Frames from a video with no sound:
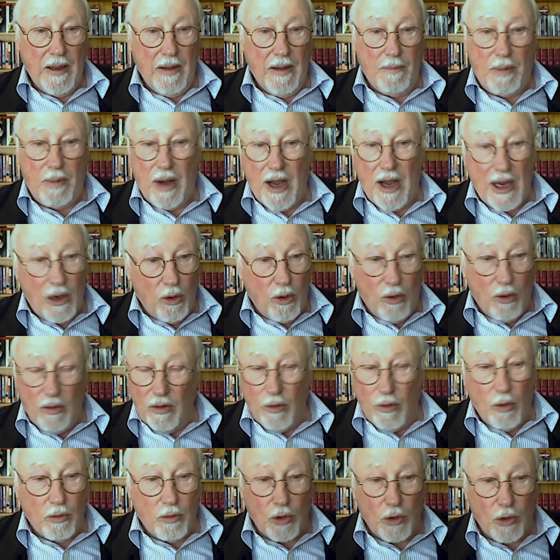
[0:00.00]
by
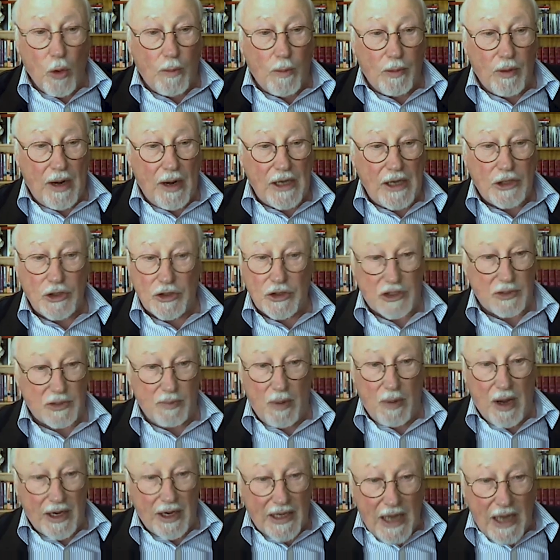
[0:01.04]
corporations,
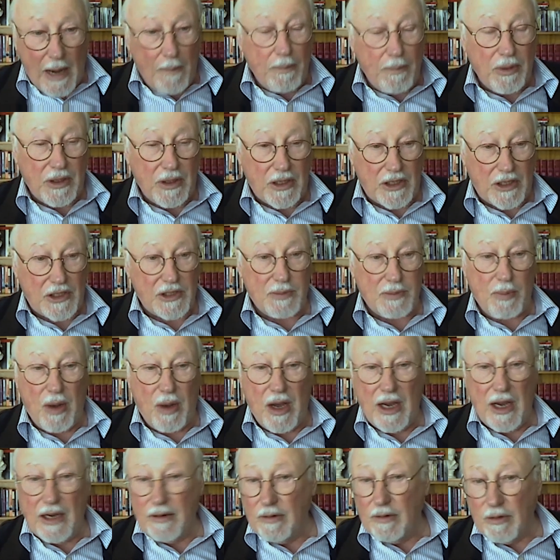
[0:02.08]
by companies,
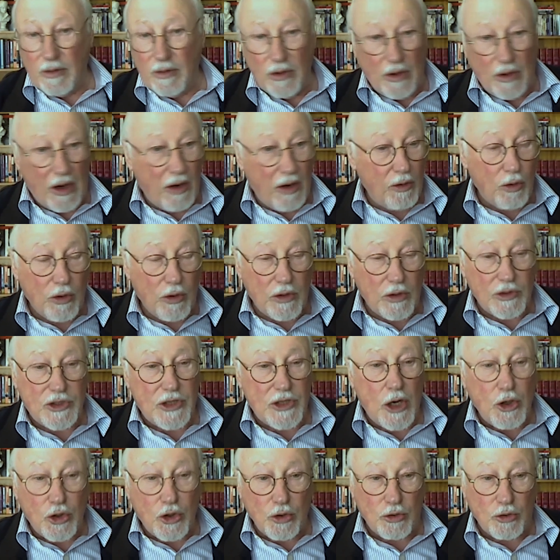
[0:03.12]
by
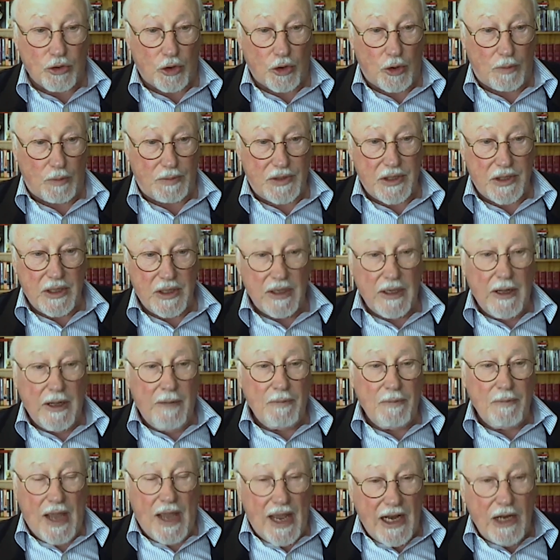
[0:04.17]
social groups.
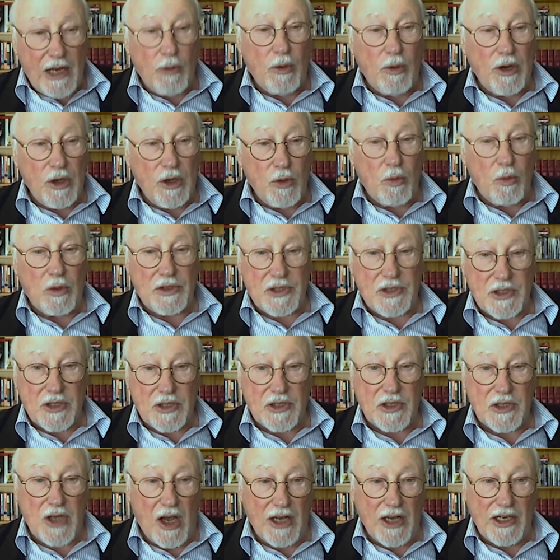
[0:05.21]
Anyone who wants to
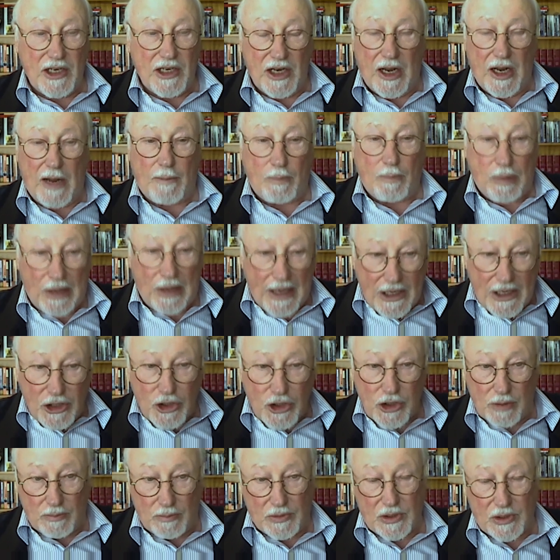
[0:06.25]
sign it and pledge
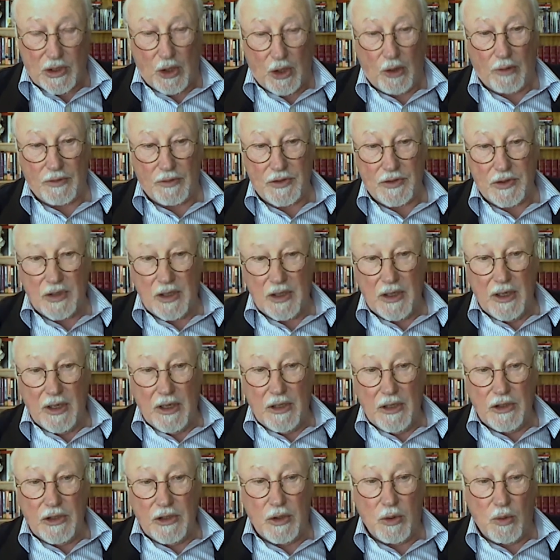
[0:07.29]
themselves
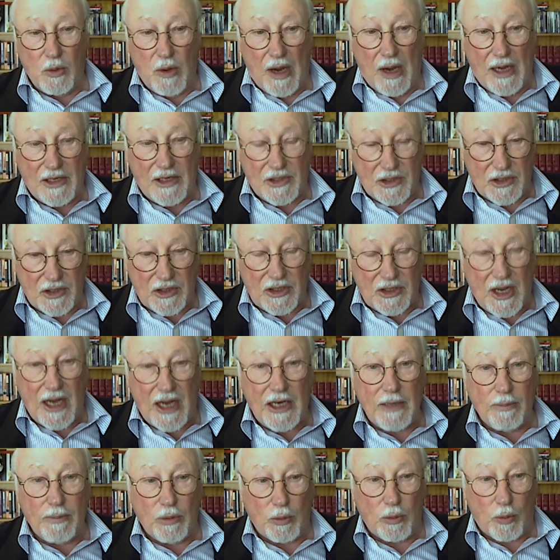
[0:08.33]
to a
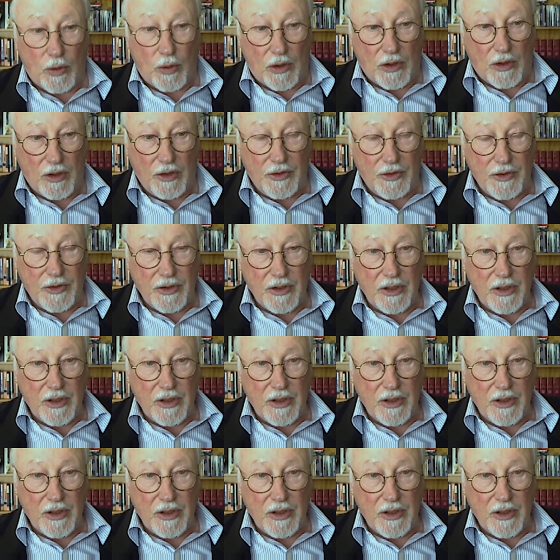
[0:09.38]
sustainable world